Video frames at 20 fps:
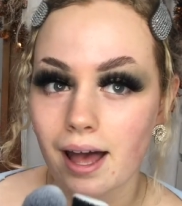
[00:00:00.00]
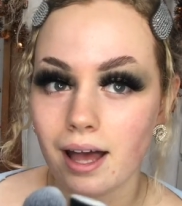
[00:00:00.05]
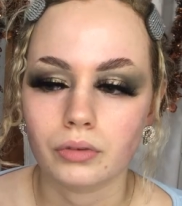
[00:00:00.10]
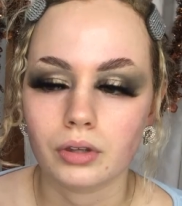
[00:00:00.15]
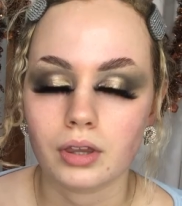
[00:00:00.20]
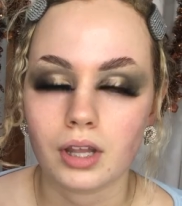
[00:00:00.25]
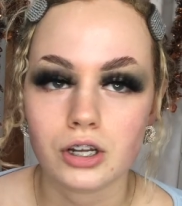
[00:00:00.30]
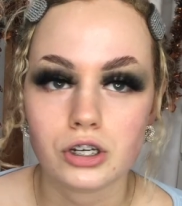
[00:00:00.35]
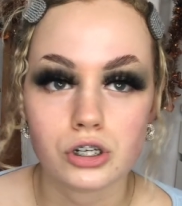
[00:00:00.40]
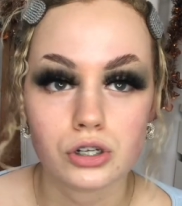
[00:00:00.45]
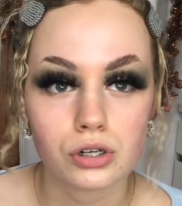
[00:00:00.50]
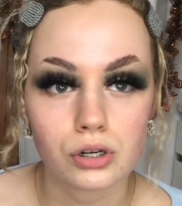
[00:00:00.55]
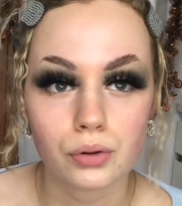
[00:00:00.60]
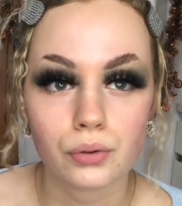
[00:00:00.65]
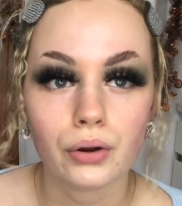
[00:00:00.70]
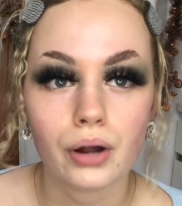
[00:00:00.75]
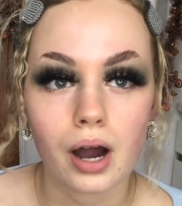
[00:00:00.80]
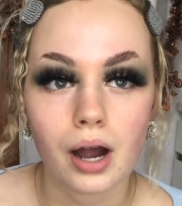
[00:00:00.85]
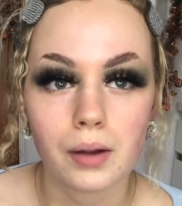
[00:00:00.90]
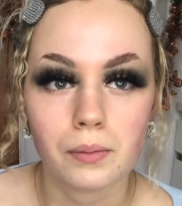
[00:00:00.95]
They do an
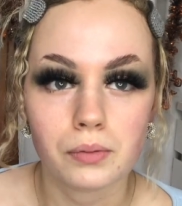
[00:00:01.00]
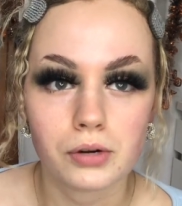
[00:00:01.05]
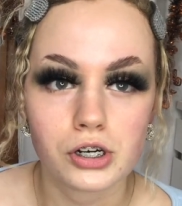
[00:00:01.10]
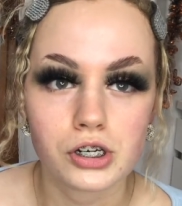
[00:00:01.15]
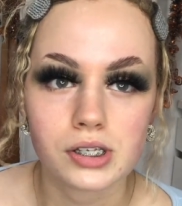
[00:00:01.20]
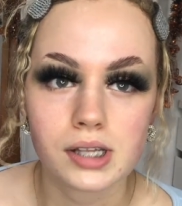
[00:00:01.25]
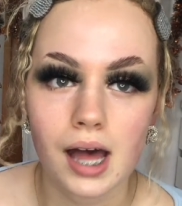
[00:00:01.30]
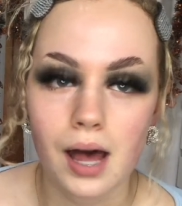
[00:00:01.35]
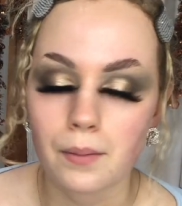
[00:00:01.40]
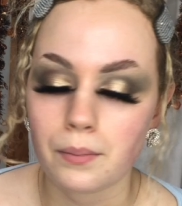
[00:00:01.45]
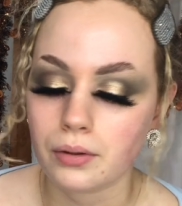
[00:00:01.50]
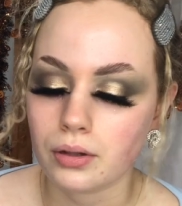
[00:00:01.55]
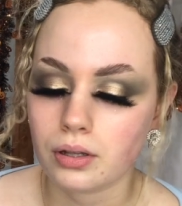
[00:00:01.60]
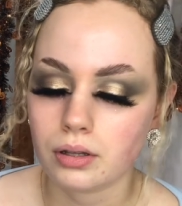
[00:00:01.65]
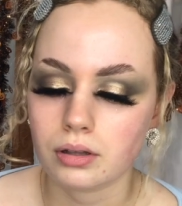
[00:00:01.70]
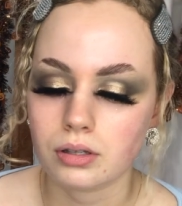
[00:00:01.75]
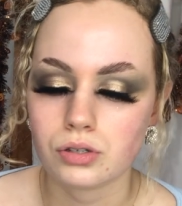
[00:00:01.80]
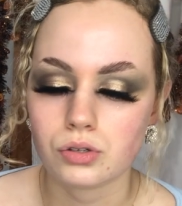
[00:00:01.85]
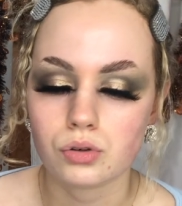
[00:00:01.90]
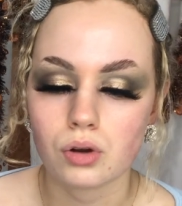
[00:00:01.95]
eye brush set, but
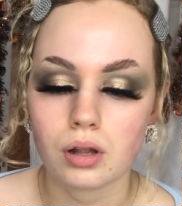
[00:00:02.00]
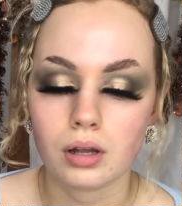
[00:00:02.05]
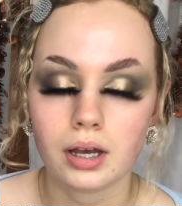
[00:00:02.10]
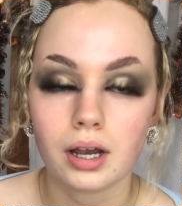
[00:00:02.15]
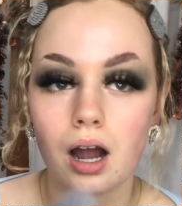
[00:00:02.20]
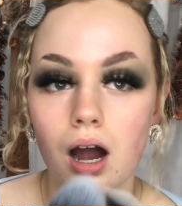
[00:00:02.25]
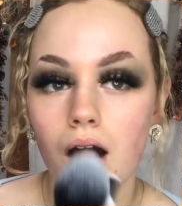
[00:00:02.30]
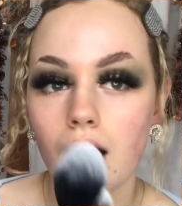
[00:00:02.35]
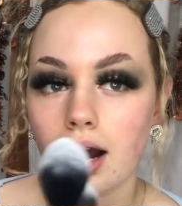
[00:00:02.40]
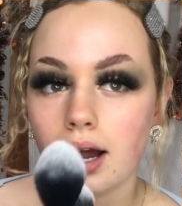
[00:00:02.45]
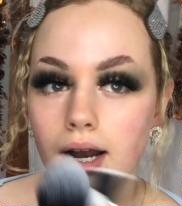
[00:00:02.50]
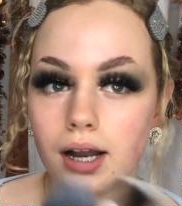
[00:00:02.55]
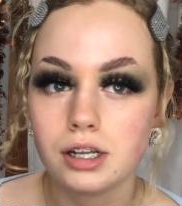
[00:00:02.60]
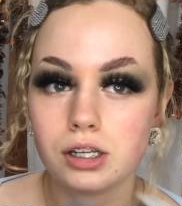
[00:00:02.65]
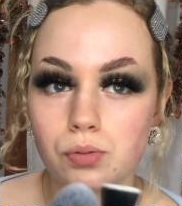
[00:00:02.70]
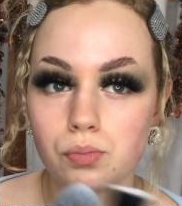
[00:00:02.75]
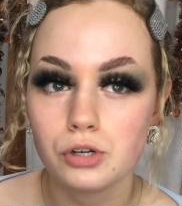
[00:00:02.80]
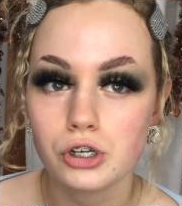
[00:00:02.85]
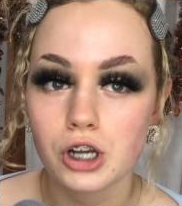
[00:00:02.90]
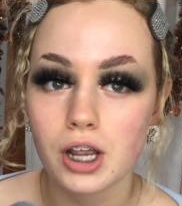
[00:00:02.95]
there's not like a highlighter
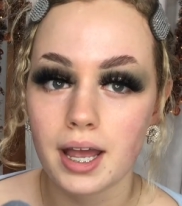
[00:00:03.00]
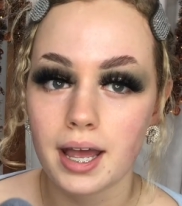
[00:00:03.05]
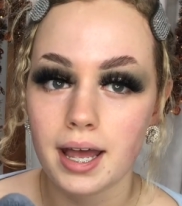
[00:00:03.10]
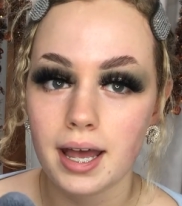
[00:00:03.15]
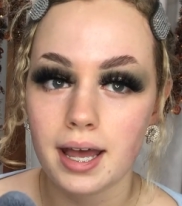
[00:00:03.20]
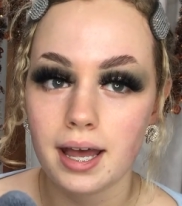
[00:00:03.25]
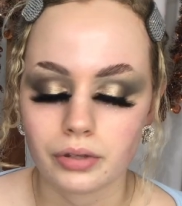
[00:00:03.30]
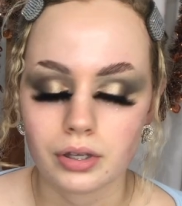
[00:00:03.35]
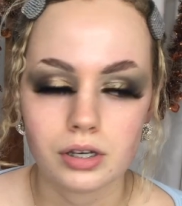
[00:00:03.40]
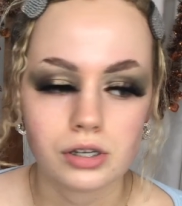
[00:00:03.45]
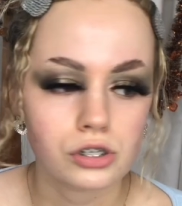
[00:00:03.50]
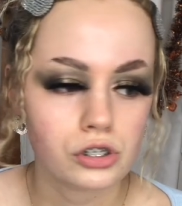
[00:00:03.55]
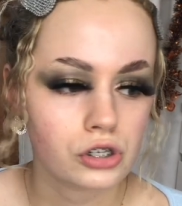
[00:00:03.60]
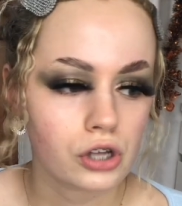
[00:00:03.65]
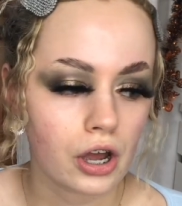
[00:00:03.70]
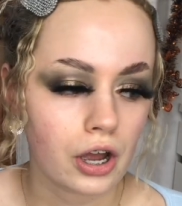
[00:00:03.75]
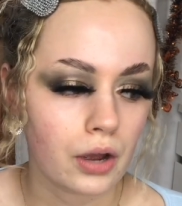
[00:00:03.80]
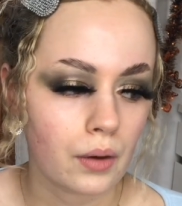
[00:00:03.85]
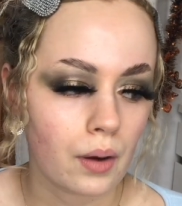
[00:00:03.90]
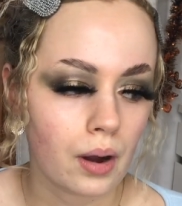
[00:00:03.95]
brush here.
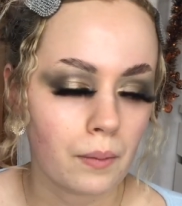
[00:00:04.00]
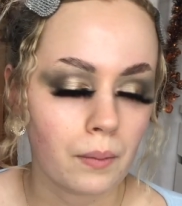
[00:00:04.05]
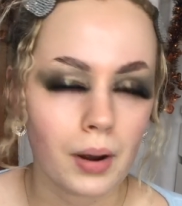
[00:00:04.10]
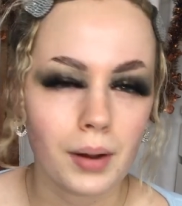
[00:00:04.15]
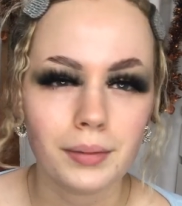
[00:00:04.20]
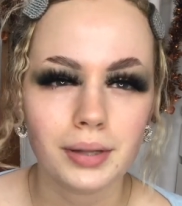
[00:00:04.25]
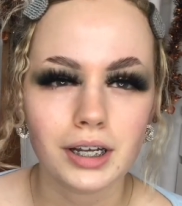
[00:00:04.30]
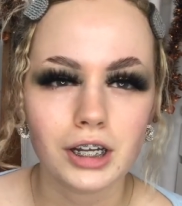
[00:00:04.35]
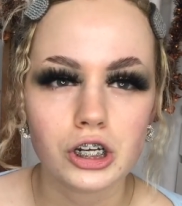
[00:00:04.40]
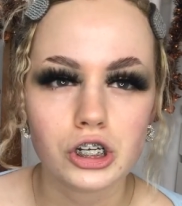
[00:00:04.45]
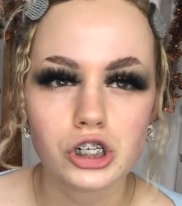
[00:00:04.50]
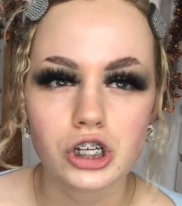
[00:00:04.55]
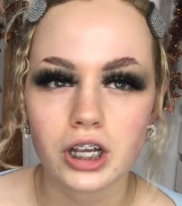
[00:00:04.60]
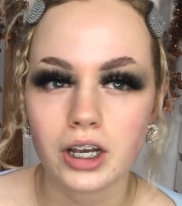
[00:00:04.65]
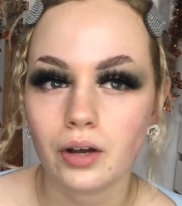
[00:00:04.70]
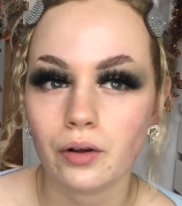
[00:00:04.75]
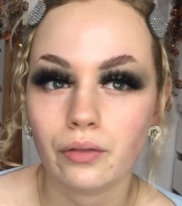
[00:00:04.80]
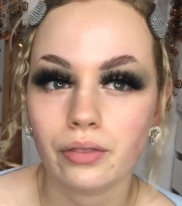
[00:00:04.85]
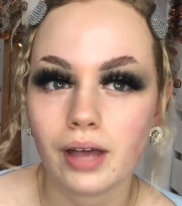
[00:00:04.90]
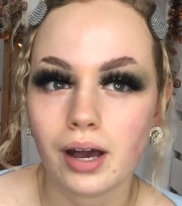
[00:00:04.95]
So I'm probably going to cheat
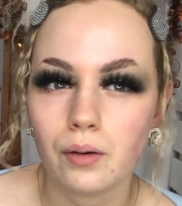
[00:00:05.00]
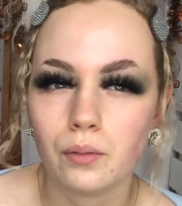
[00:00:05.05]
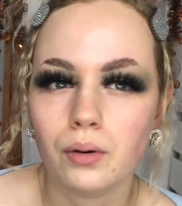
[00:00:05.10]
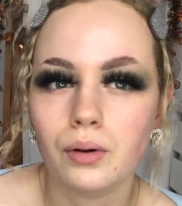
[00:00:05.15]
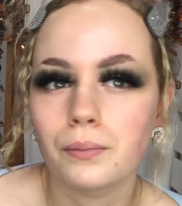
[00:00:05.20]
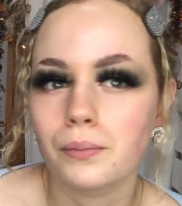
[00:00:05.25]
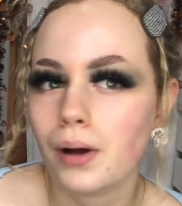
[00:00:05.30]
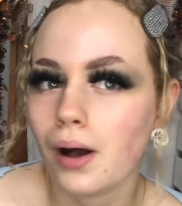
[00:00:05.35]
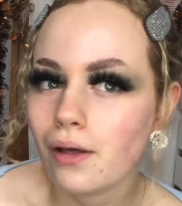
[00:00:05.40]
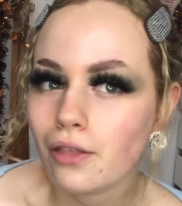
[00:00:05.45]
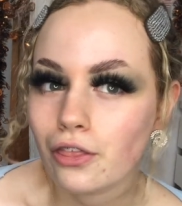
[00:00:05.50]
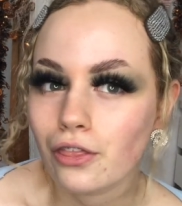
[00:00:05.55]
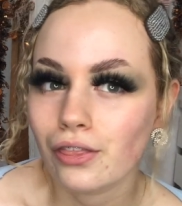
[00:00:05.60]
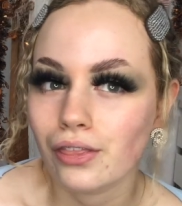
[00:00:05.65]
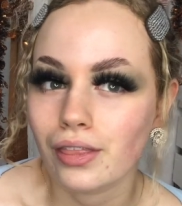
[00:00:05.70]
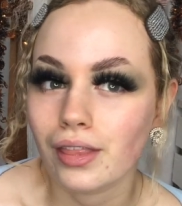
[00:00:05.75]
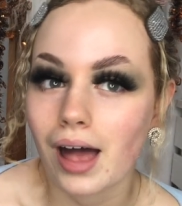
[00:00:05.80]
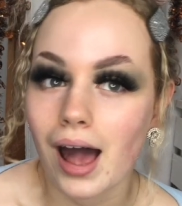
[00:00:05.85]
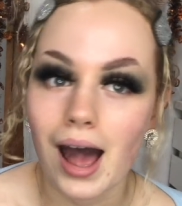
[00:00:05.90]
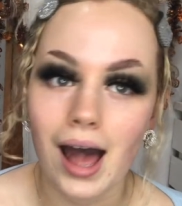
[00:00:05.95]
on that one, but other than
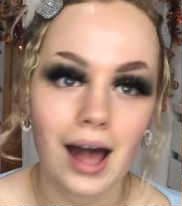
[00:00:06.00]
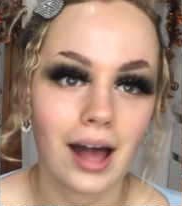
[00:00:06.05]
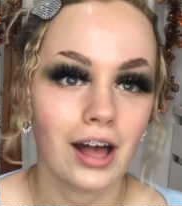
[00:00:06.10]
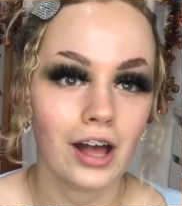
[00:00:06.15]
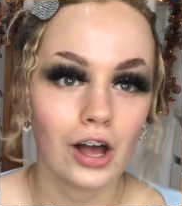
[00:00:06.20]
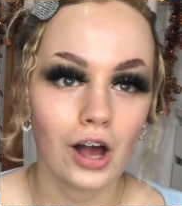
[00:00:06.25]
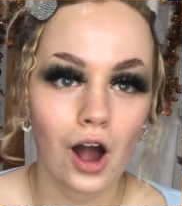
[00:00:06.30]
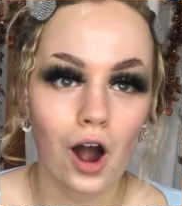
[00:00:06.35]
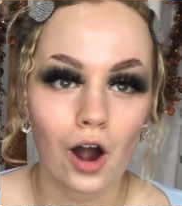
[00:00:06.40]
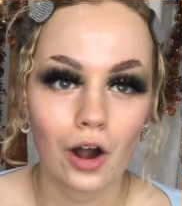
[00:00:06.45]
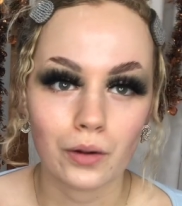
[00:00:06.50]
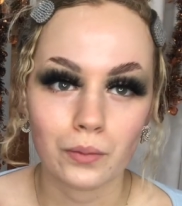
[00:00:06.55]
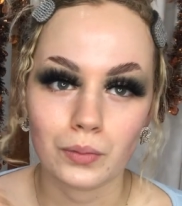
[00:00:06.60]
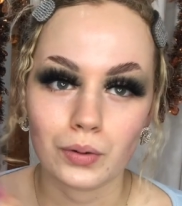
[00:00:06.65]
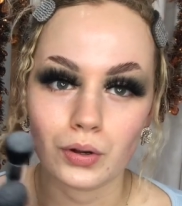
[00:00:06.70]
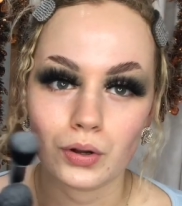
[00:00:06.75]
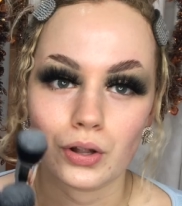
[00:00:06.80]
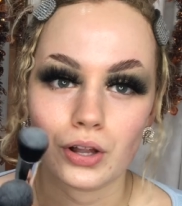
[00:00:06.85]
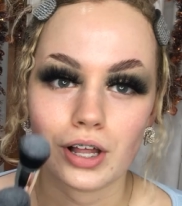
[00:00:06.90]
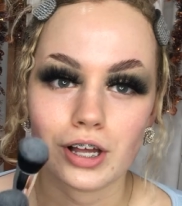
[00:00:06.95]
that, I
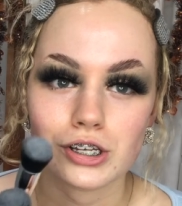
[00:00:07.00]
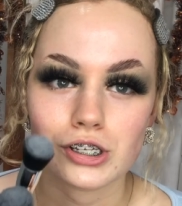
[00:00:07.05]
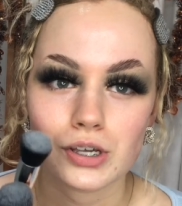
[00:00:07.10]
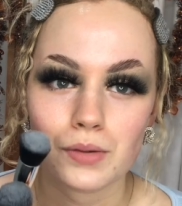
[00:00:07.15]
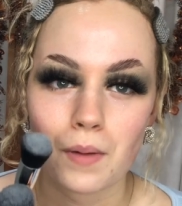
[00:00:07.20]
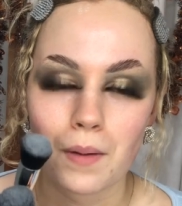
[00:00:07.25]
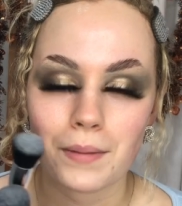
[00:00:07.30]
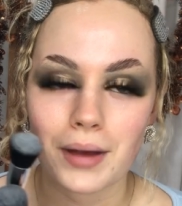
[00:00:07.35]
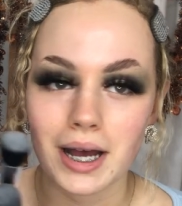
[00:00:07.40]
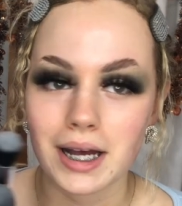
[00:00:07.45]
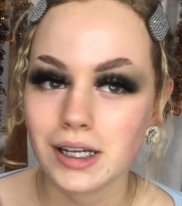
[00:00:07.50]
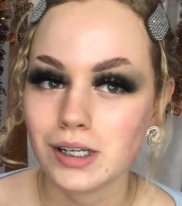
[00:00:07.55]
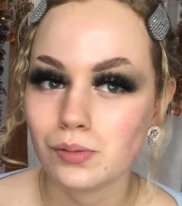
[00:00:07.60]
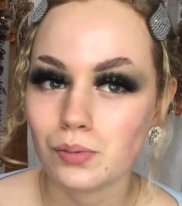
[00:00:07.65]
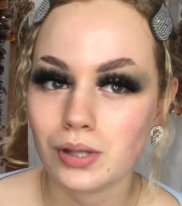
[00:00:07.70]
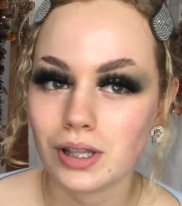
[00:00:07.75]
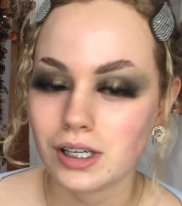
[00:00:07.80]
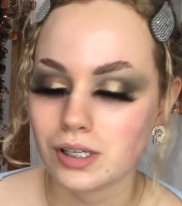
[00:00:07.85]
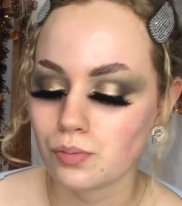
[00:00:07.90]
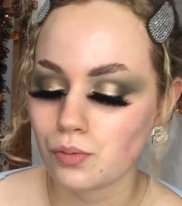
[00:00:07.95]
will do my best with
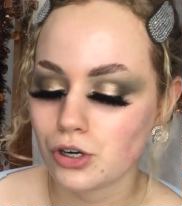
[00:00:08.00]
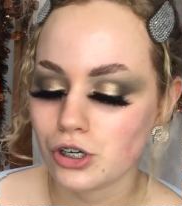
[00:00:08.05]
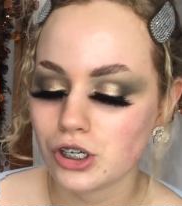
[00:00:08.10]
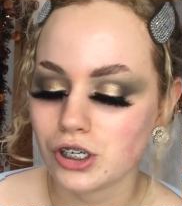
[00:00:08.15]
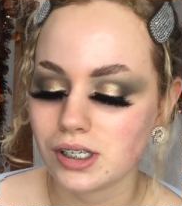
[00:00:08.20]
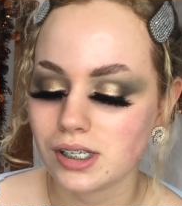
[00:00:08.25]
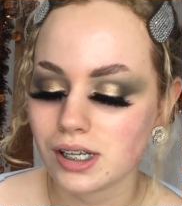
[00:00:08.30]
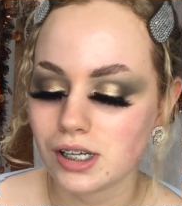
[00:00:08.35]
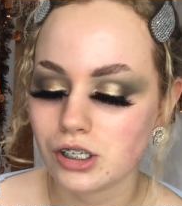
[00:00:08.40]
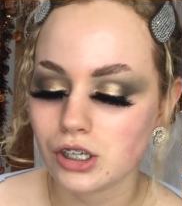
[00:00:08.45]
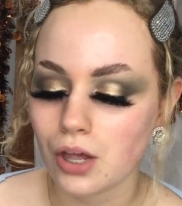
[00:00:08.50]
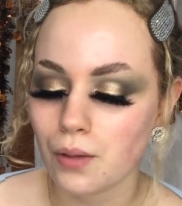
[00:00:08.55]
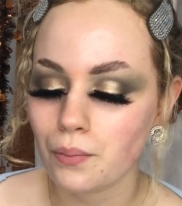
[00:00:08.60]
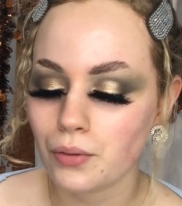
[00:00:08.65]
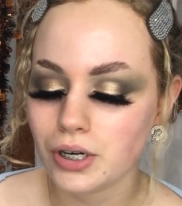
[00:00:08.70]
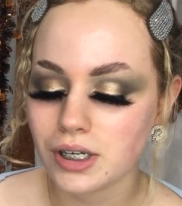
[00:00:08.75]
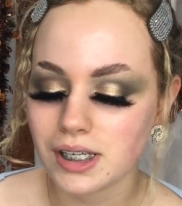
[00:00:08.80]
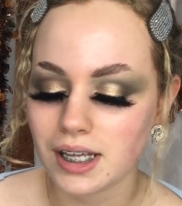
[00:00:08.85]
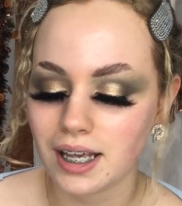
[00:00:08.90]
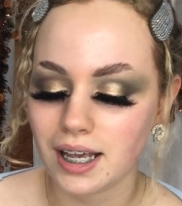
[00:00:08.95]
these brushes. They're so
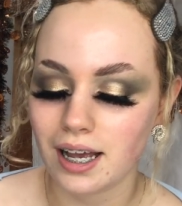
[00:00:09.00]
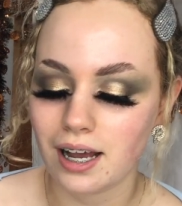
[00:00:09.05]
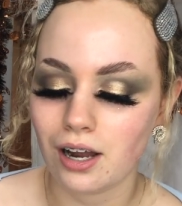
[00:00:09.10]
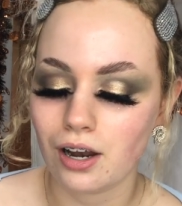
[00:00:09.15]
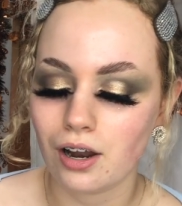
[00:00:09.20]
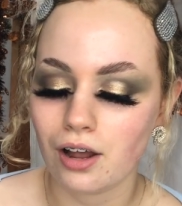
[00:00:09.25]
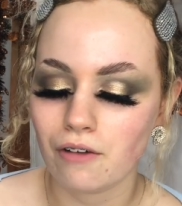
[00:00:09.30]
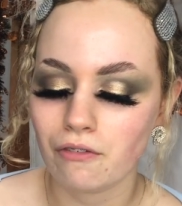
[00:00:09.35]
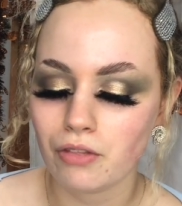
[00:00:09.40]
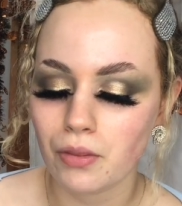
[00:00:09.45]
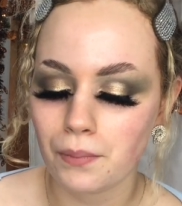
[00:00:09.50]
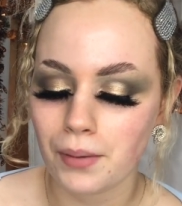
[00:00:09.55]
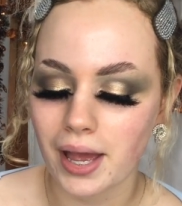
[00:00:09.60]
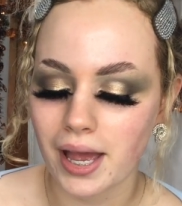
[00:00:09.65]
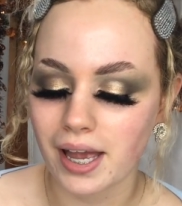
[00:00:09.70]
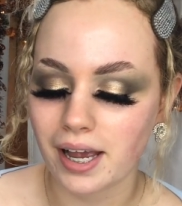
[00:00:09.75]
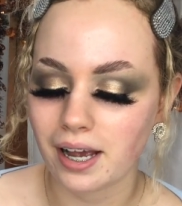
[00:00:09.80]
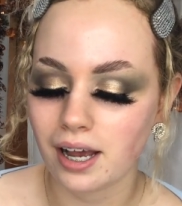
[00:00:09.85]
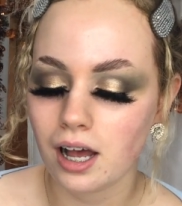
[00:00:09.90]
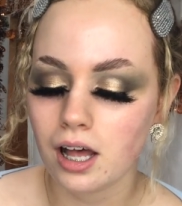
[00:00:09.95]
pretty. I love the
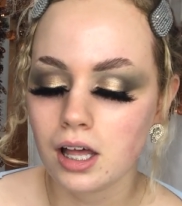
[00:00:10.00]
pink.